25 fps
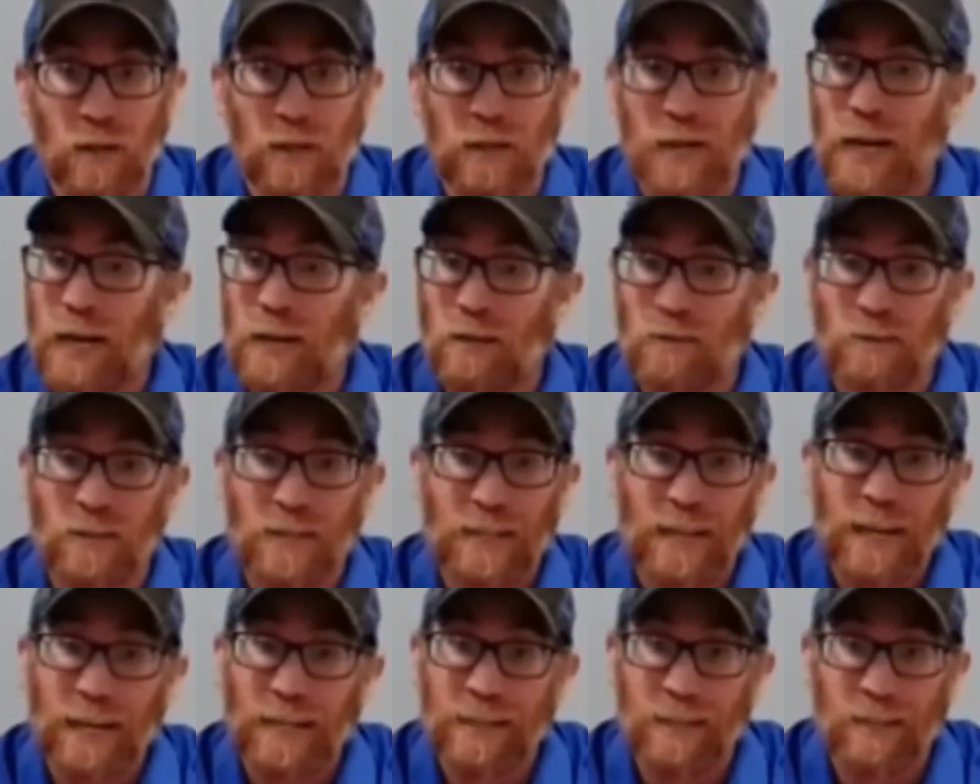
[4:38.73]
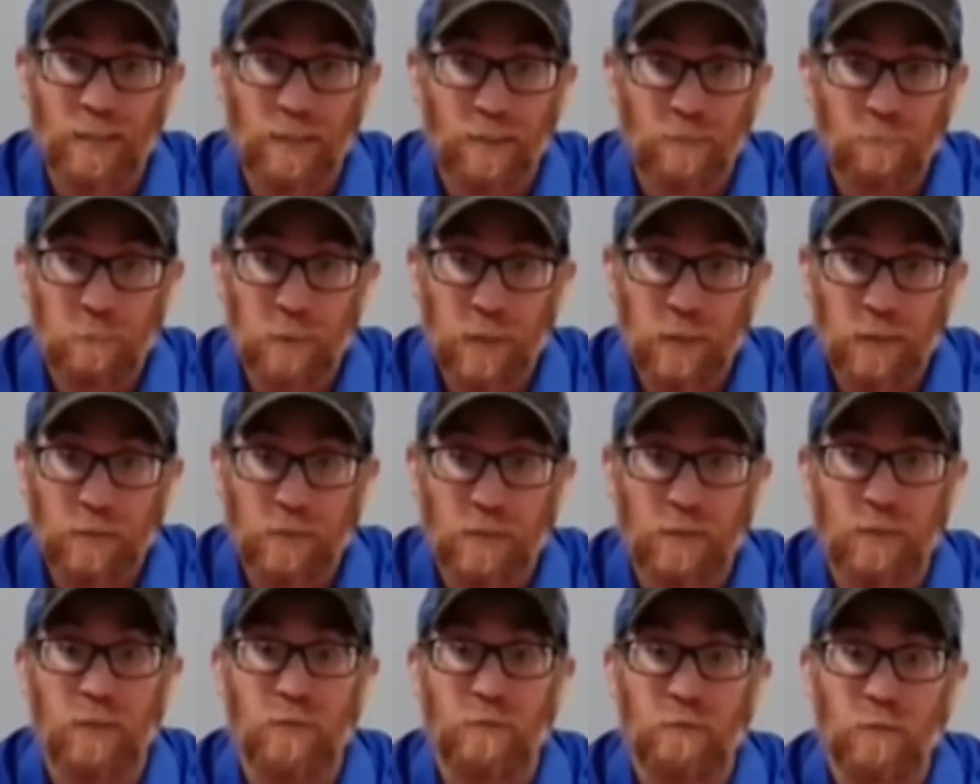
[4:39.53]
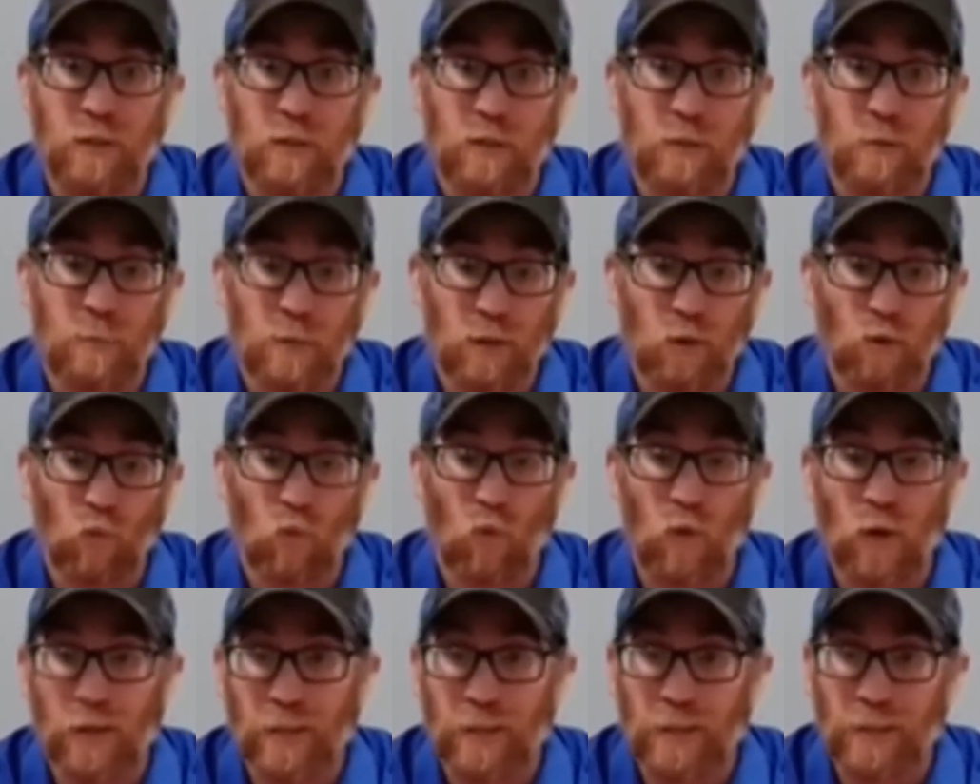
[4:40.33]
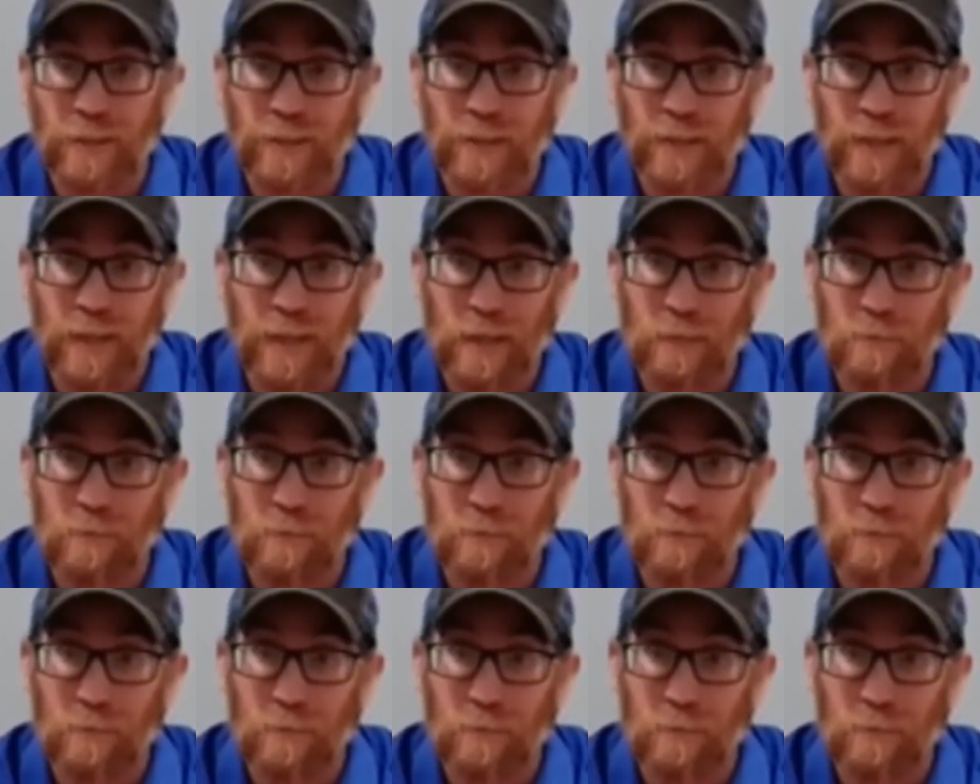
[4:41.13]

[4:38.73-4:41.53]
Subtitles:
I only had enough pieces for you to build 1 at a time.